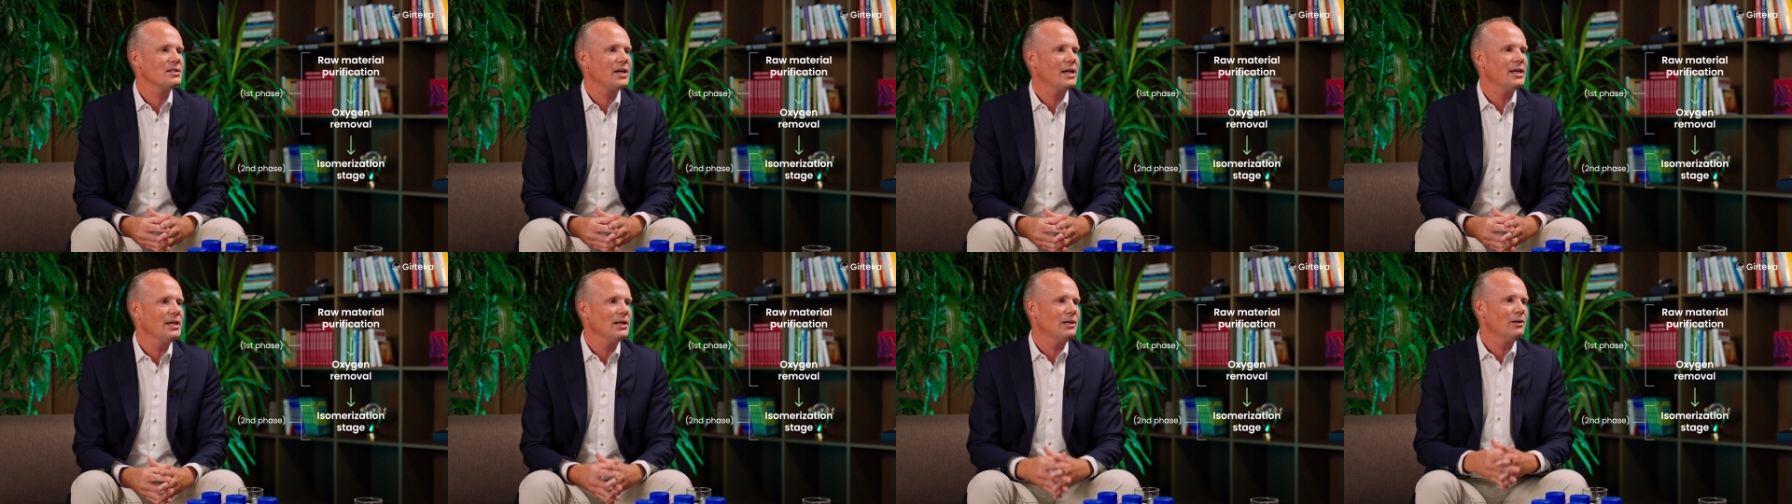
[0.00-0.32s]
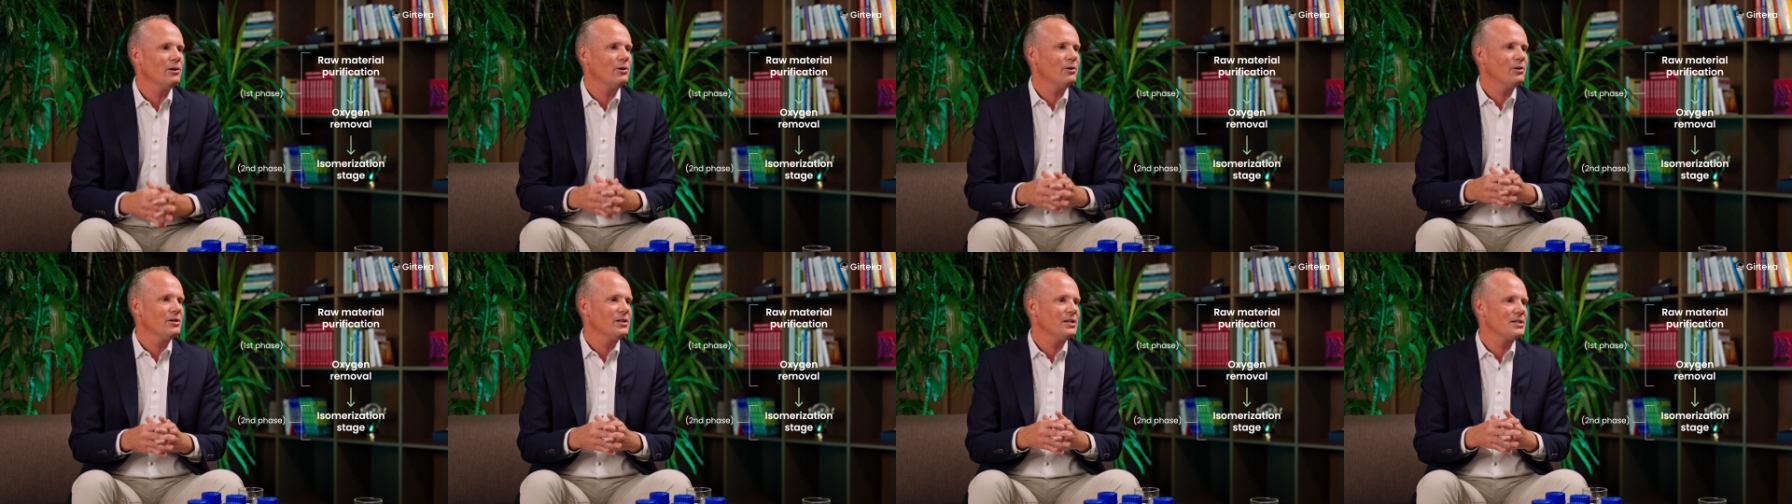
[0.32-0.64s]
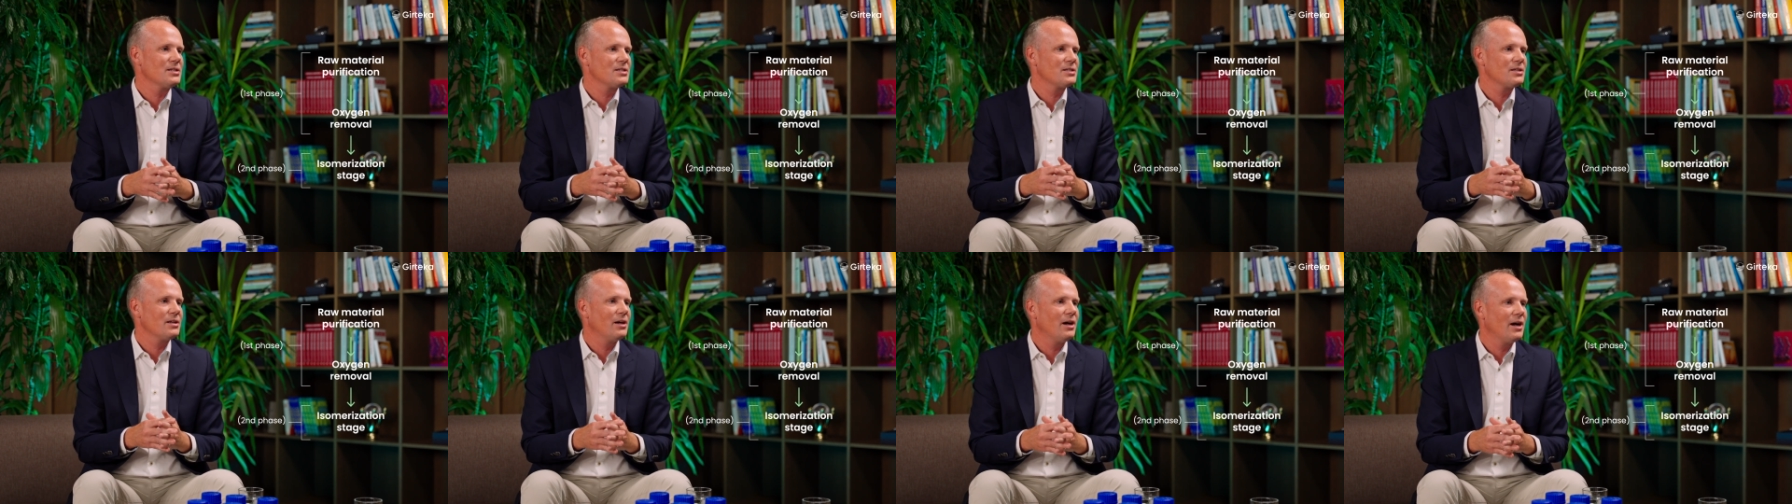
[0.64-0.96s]
tailor
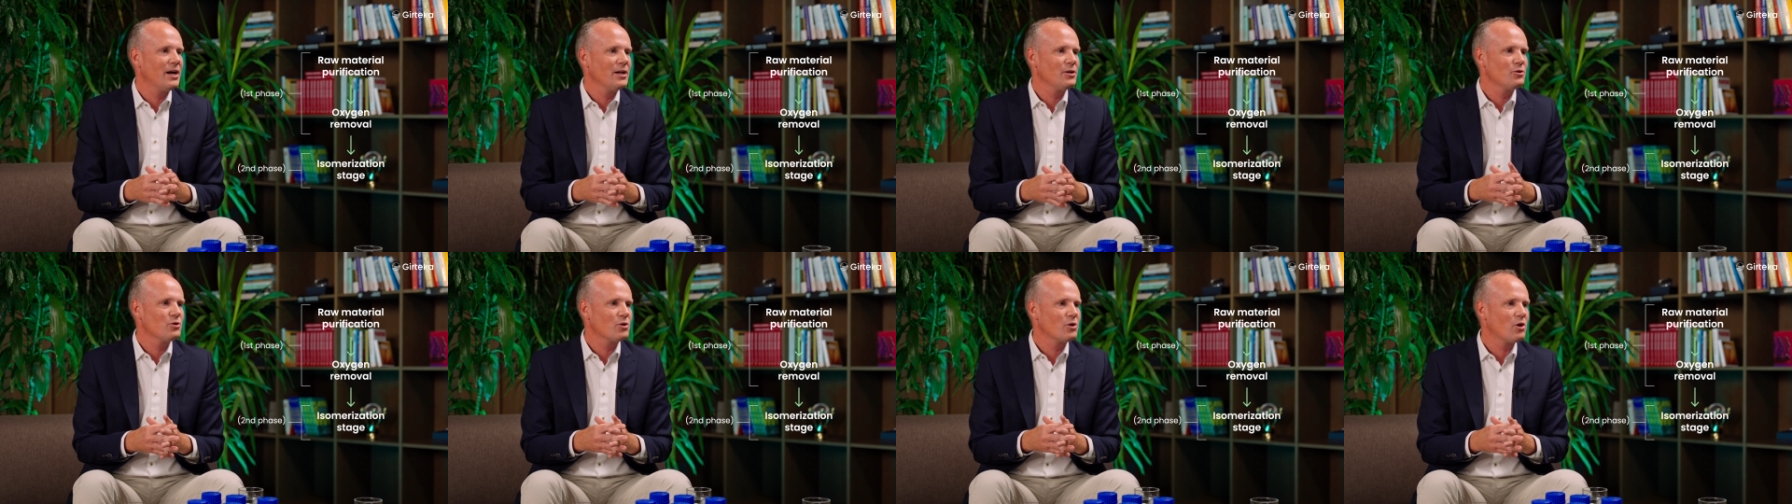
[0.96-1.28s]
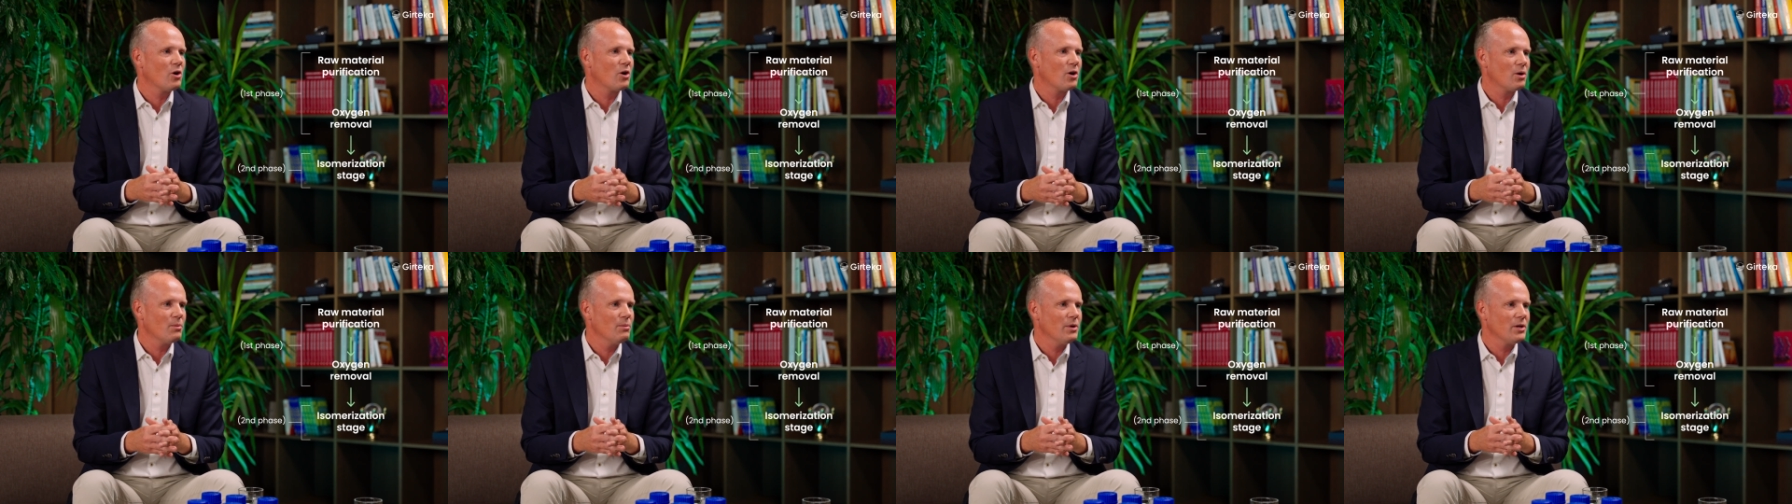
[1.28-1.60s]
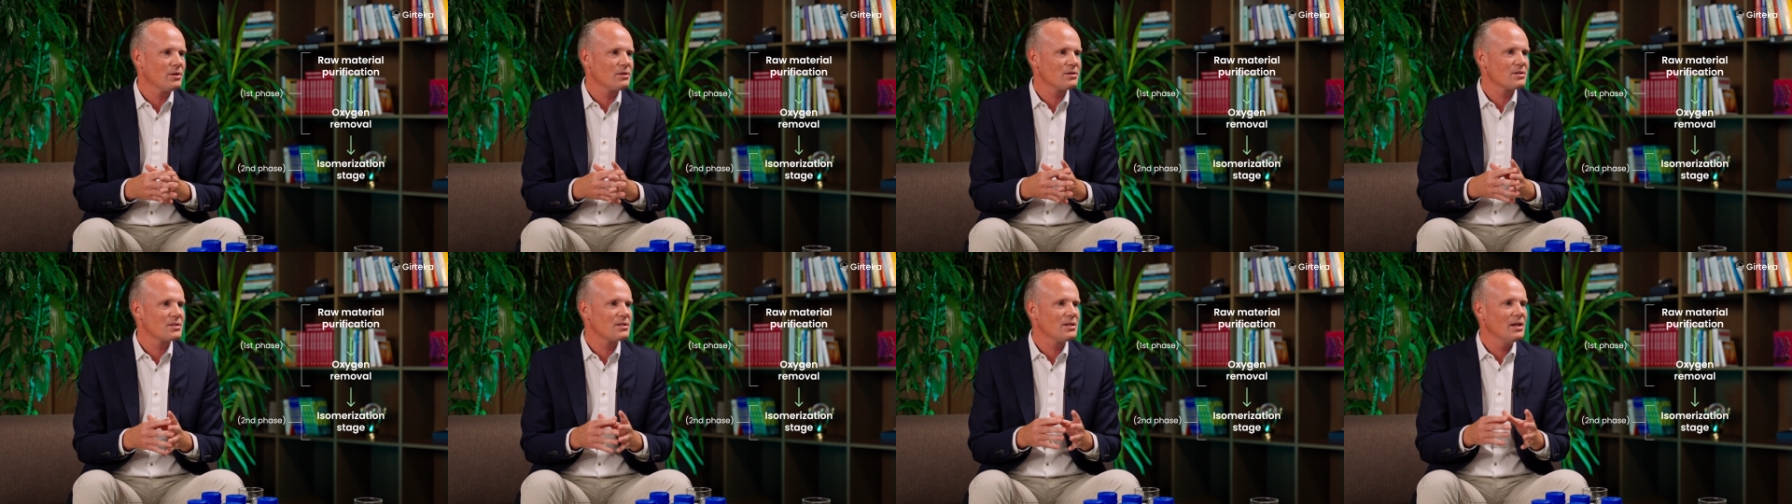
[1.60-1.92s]
these
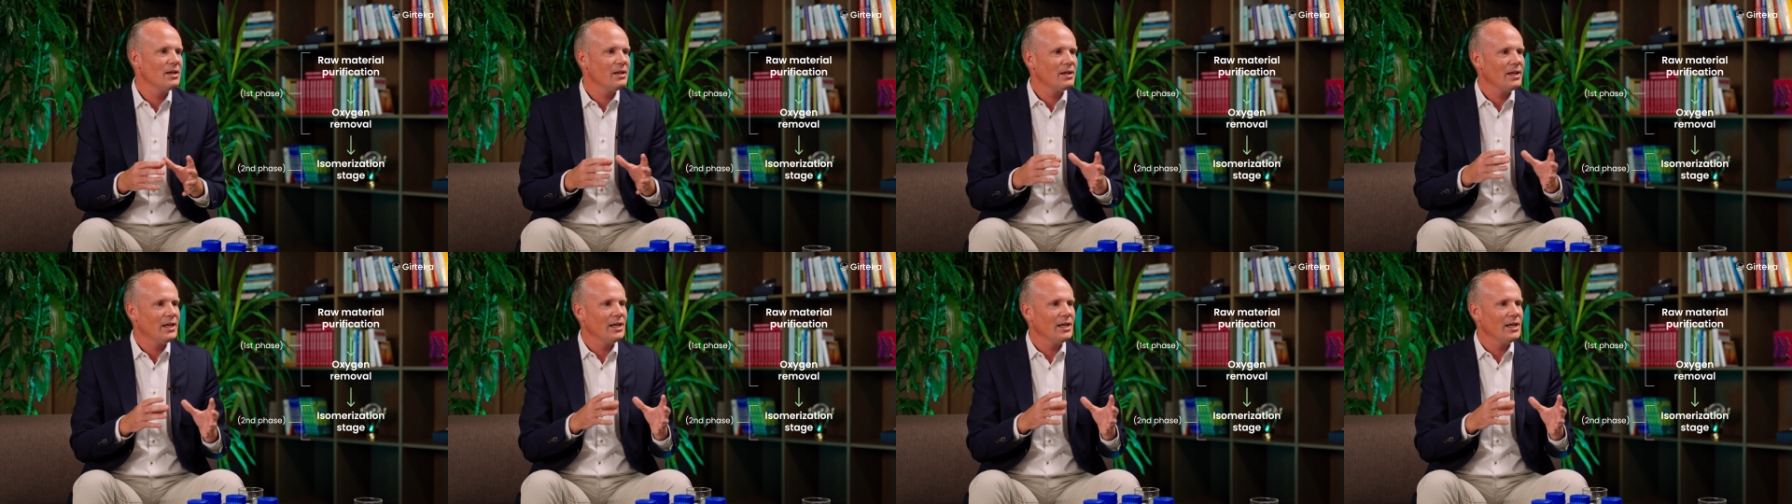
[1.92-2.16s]
hydrocarbons